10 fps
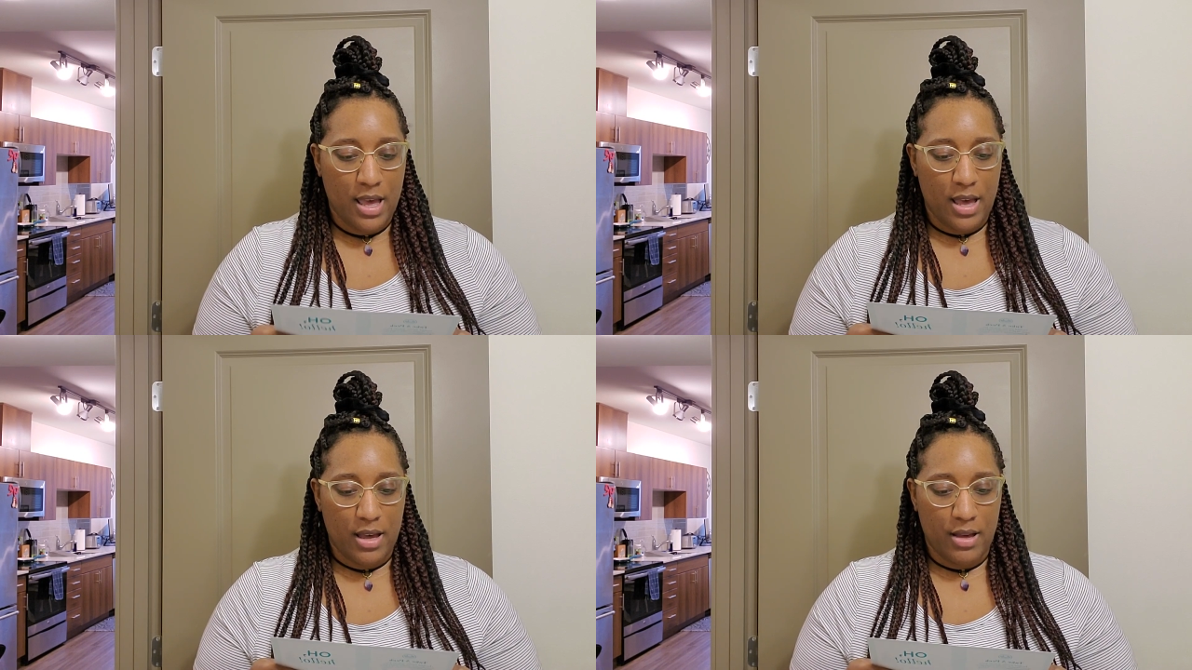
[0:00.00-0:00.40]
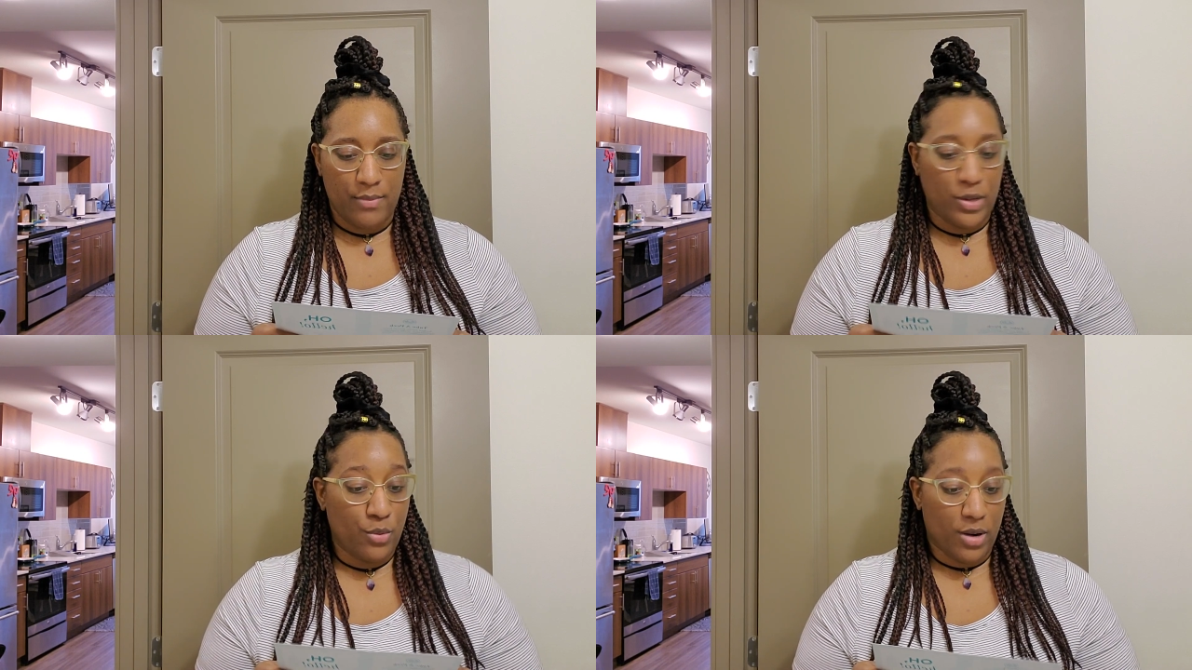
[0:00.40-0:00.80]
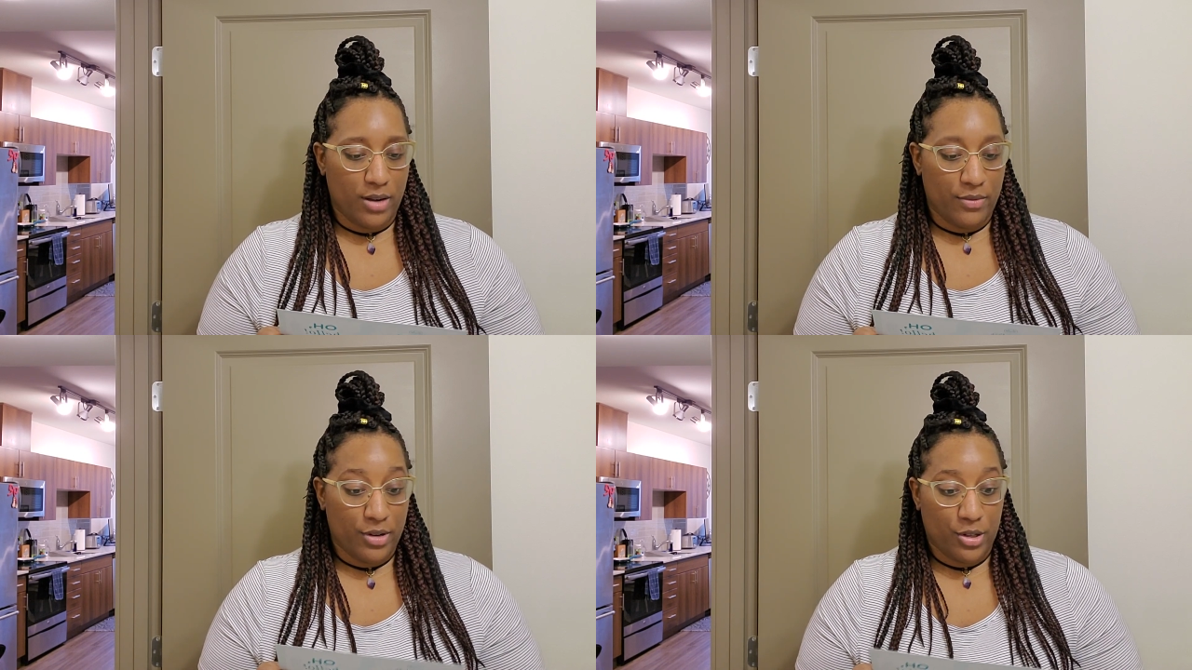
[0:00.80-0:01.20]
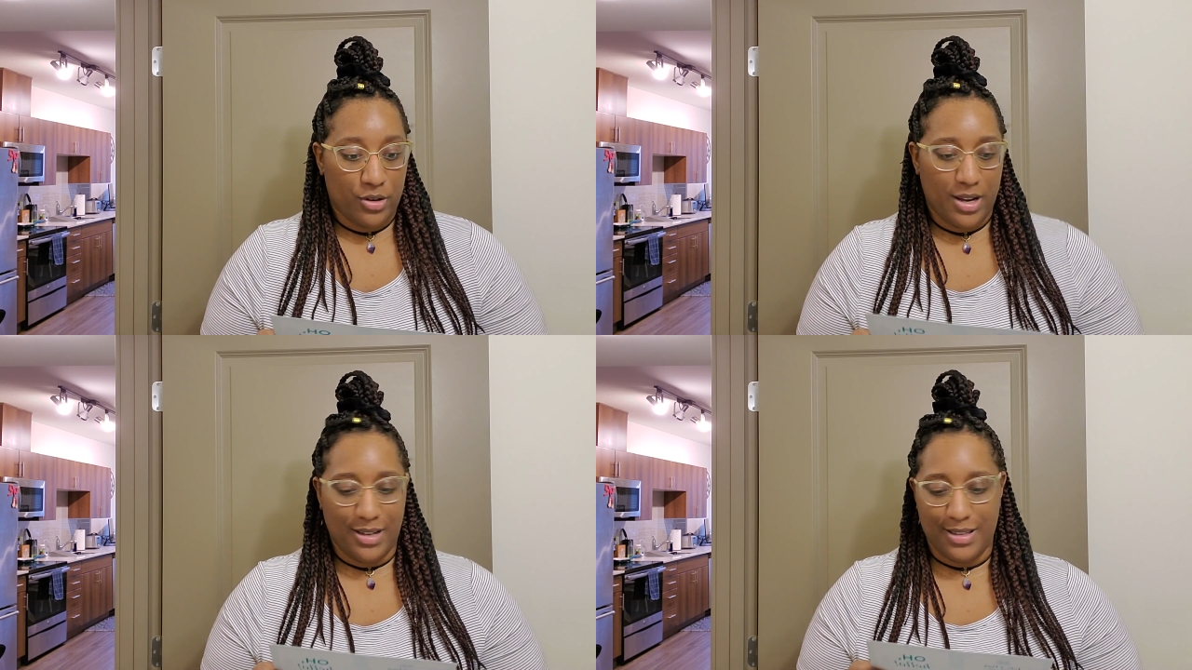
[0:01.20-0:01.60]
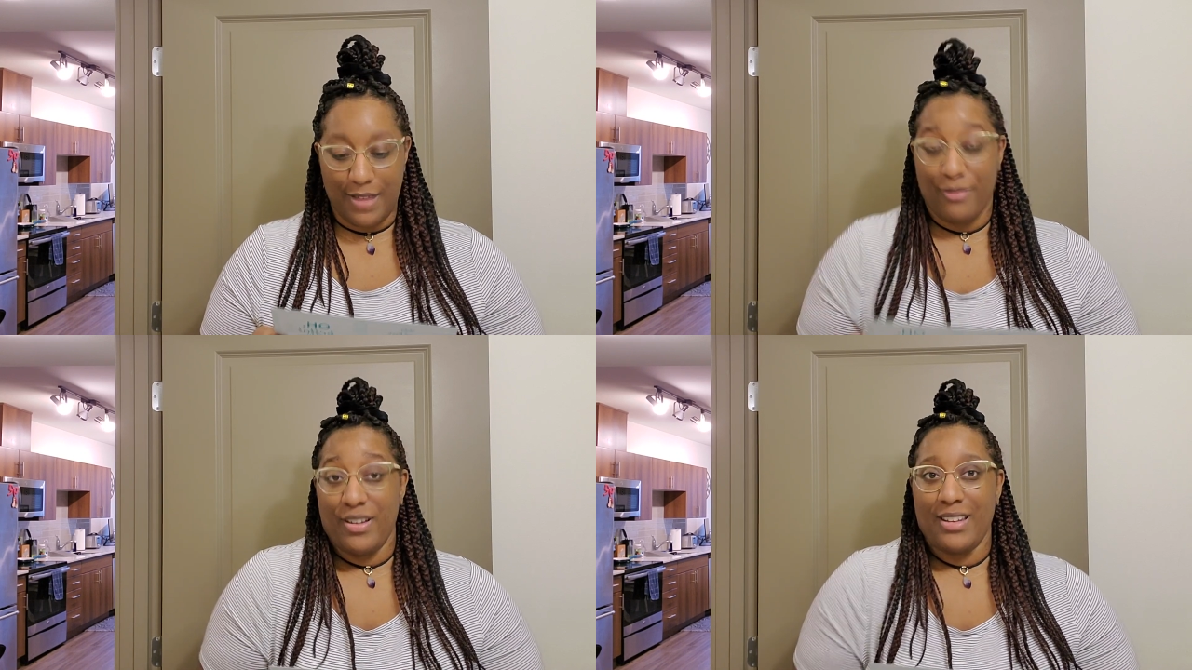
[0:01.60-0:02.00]
Um, you are in for a treat. They
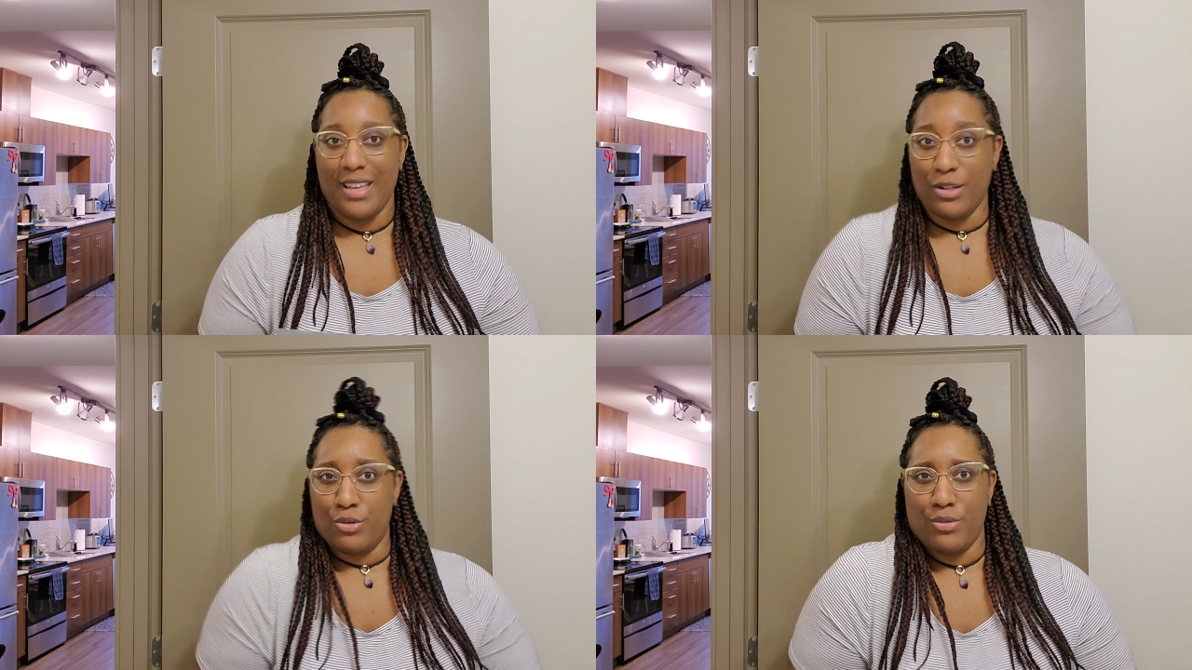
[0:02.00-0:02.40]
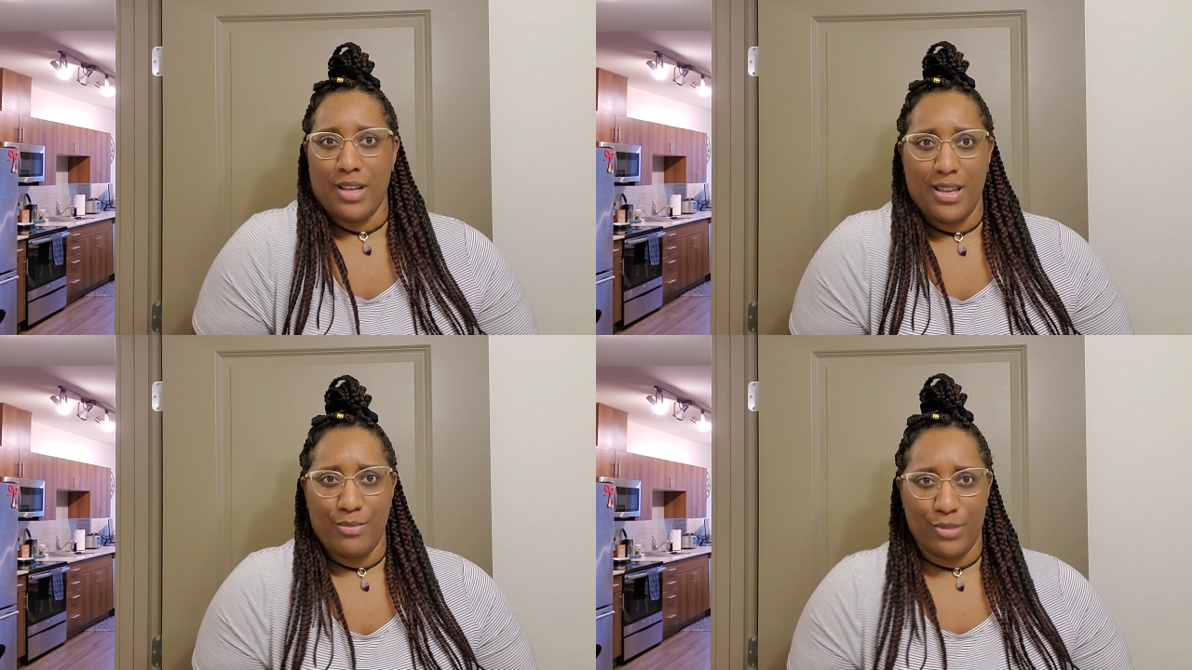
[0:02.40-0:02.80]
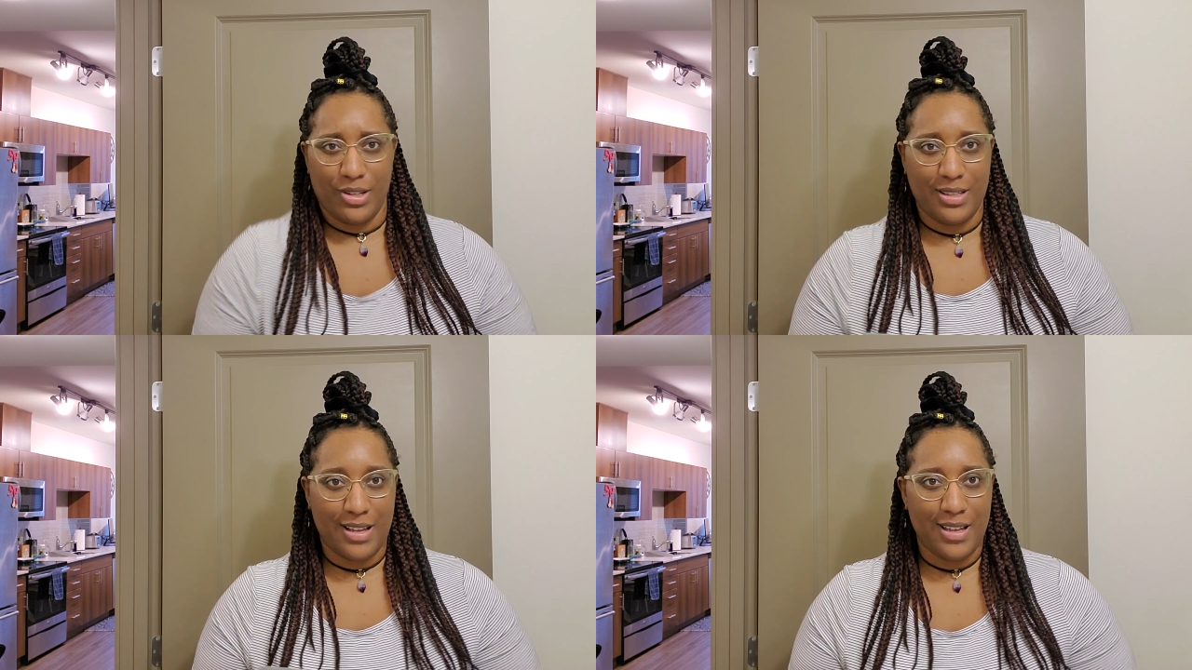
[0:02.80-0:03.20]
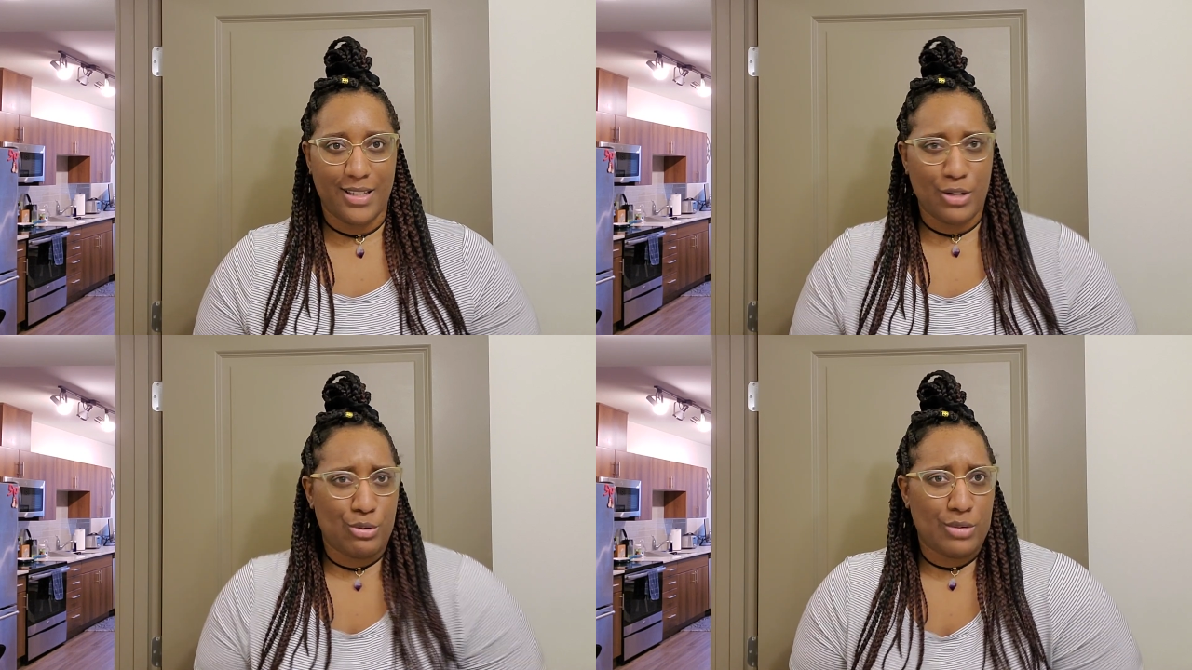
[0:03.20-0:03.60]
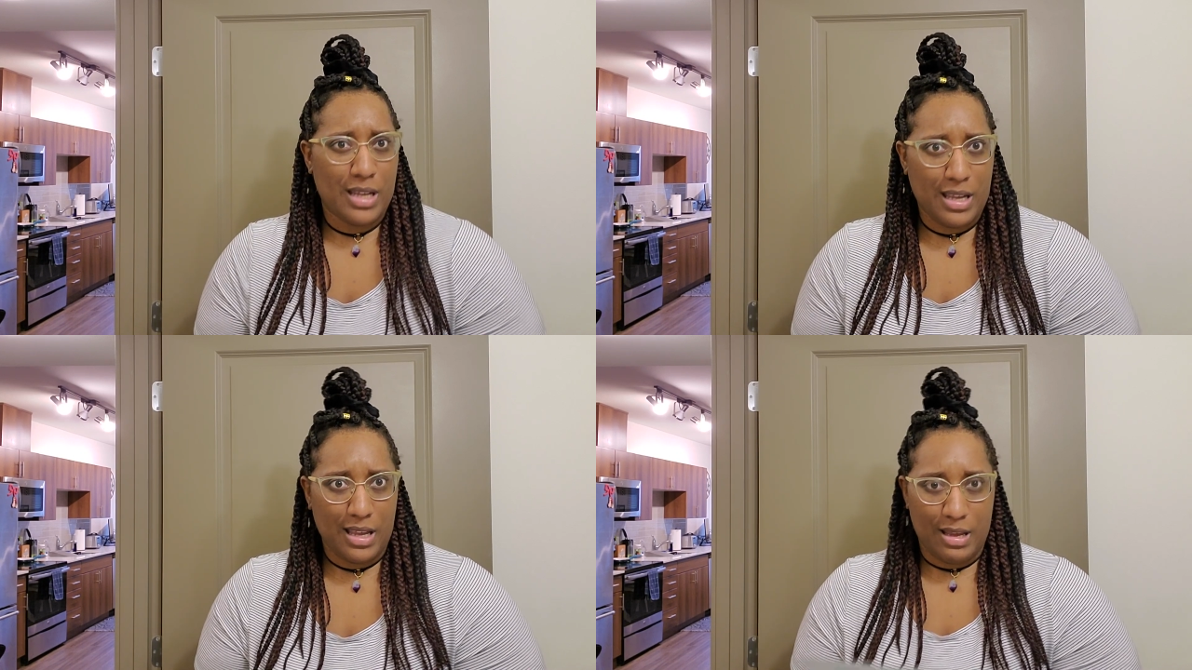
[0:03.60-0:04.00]
fit like a dream, she says. A
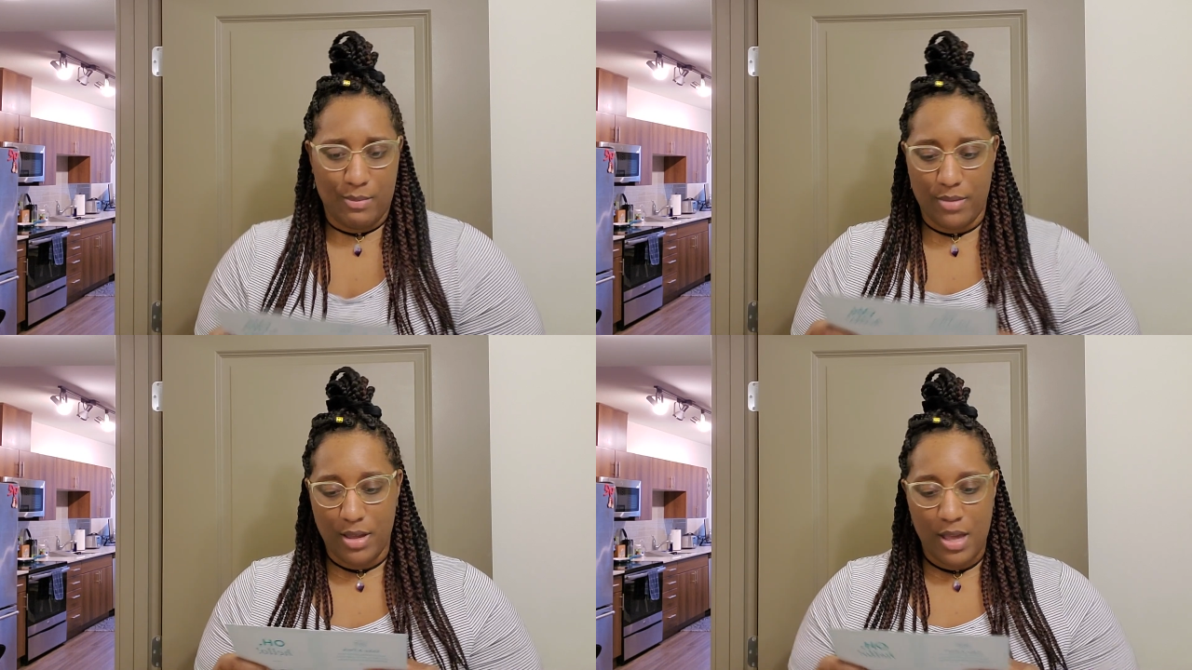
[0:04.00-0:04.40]
dream.